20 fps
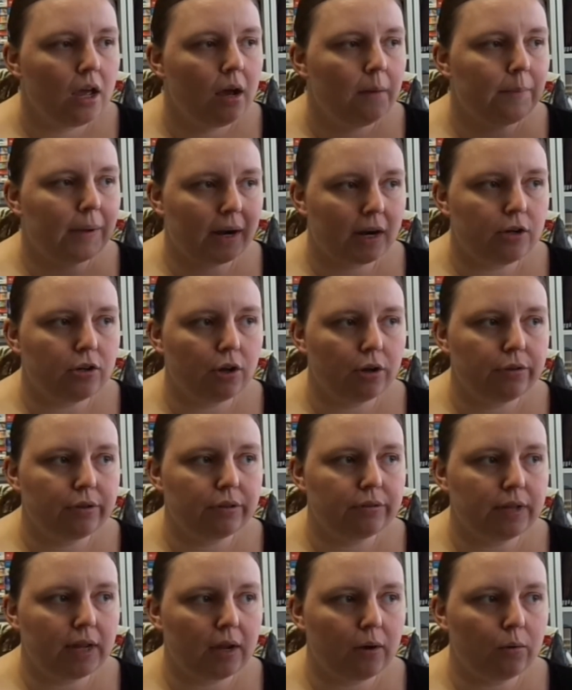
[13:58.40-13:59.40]
but I know
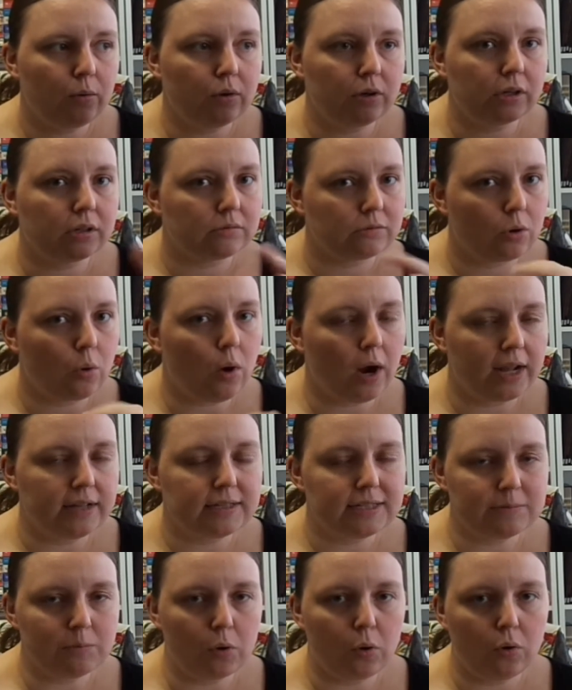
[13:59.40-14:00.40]
that they were quite
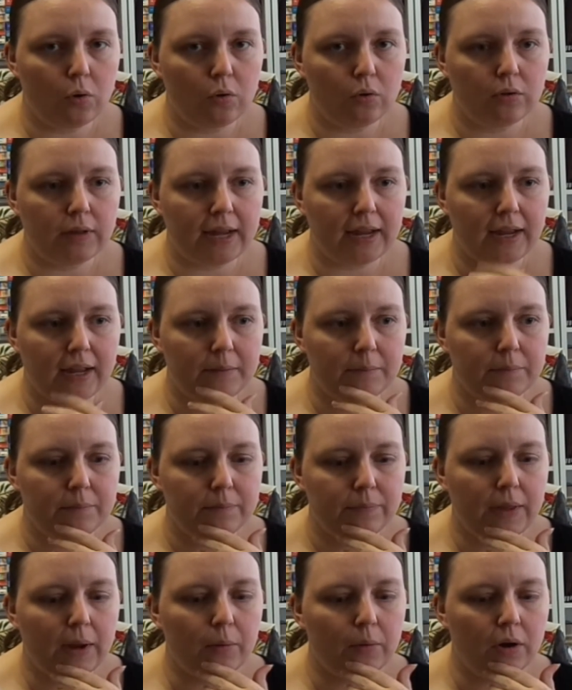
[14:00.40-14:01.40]
small and
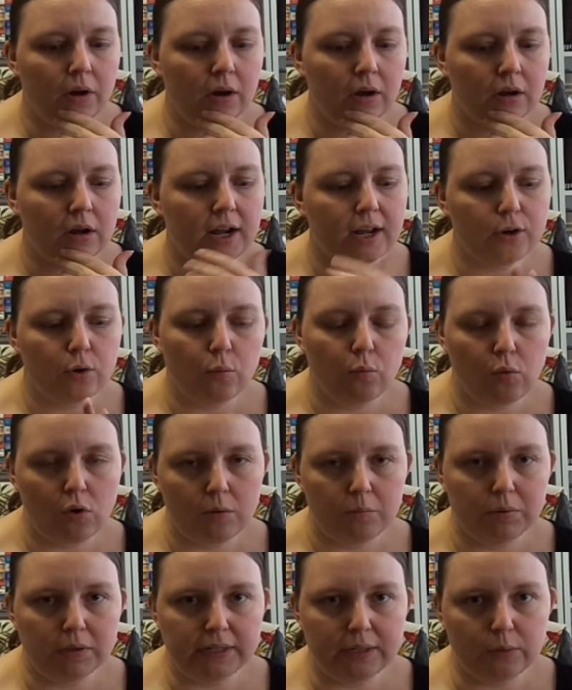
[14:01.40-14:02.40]
they were kind of wobbly